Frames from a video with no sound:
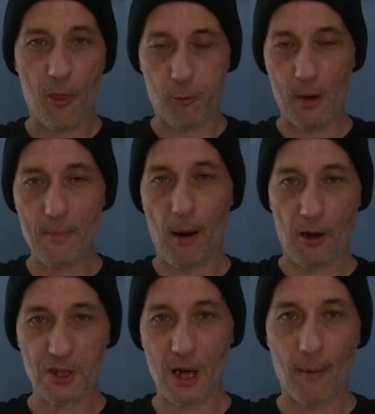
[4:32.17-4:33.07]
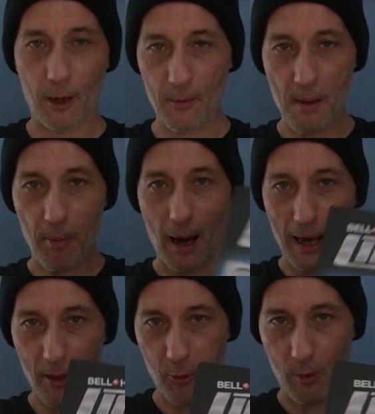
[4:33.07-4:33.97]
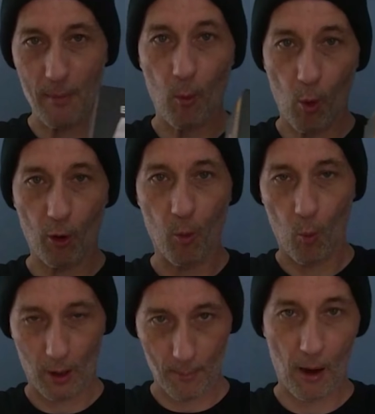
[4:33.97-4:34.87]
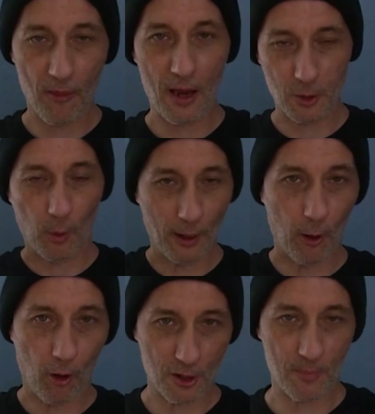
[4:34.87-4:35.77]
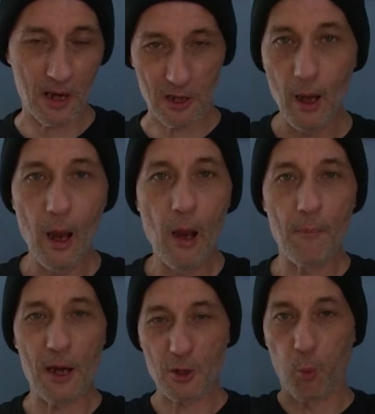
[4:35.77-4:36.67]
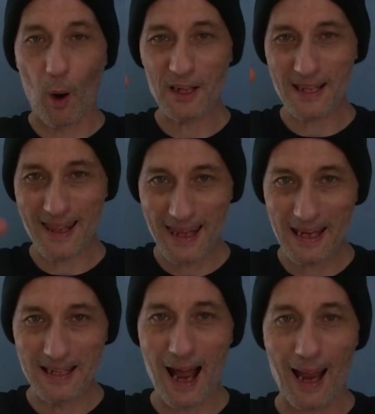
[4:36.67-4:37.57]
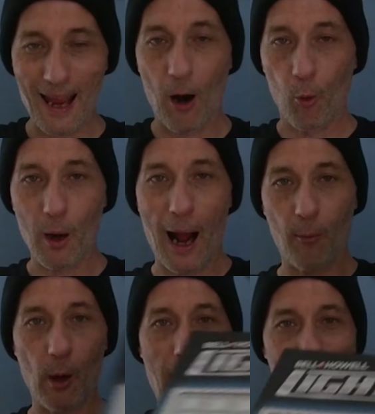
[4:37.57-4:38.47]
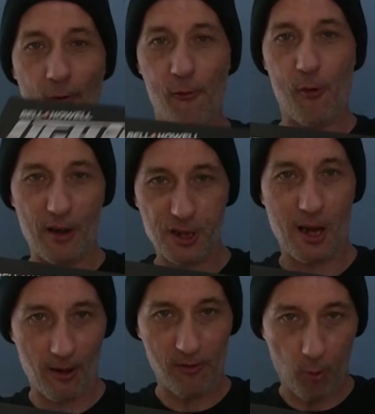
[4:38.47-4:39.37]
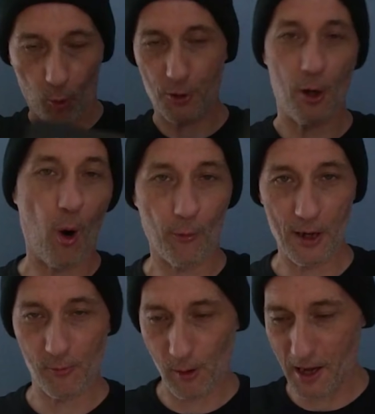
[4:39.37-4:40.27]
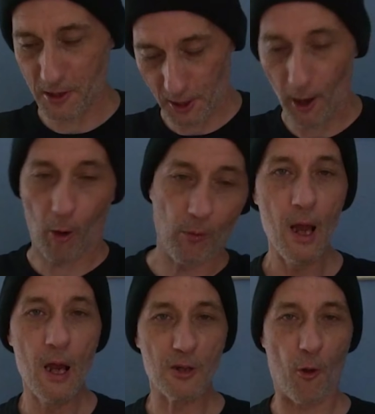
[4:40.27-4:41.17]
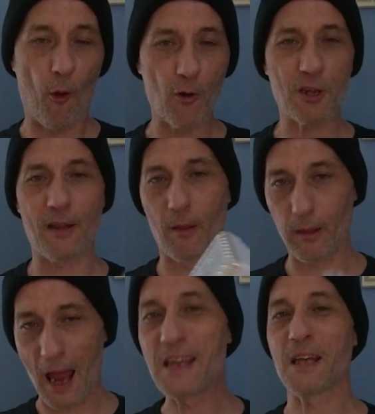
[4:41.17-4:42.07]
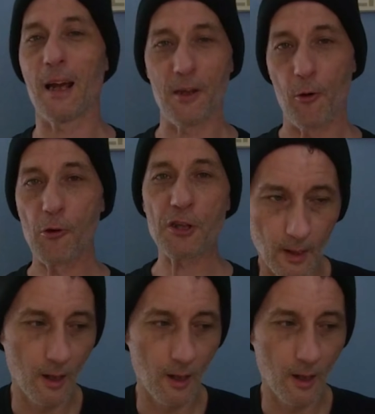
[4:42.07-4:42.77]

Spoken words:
3 months, I'm going to be buying 3 more, 1 a month at $20 a piece. Because once these die out, I will have a fresh set of 4 to go already ready to go. So those are the lights I use.